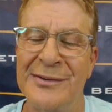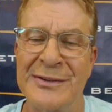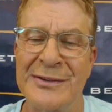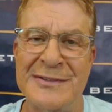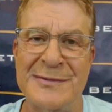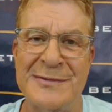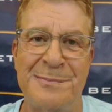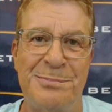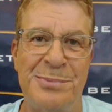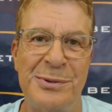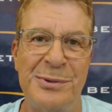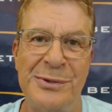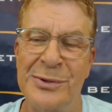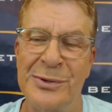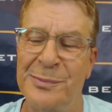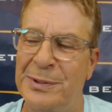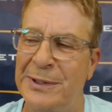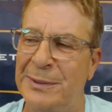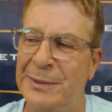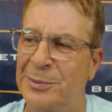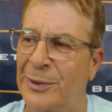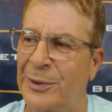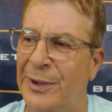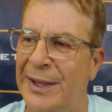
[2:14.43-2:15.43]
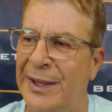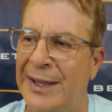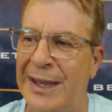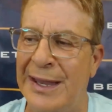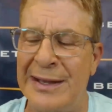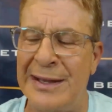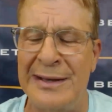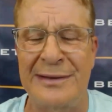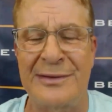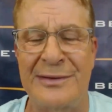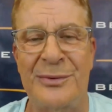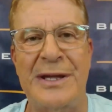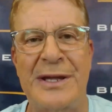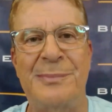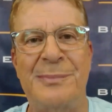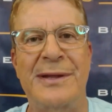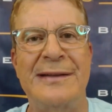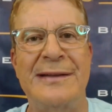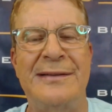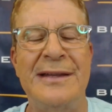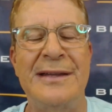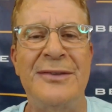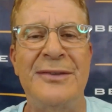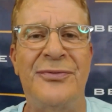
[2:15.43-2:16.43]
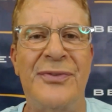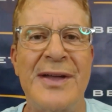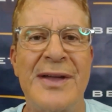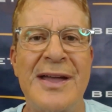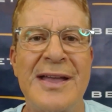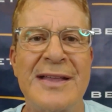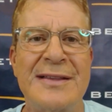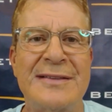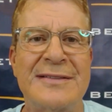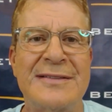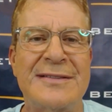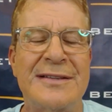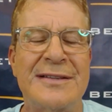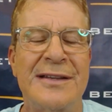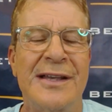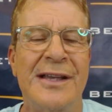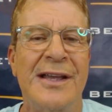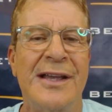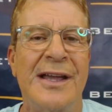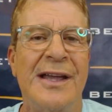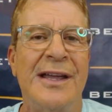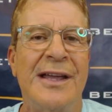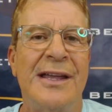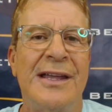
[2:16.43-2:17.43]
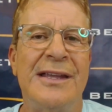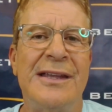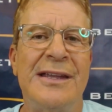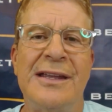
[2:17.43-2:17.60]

He was booed. People hated the way he played defense.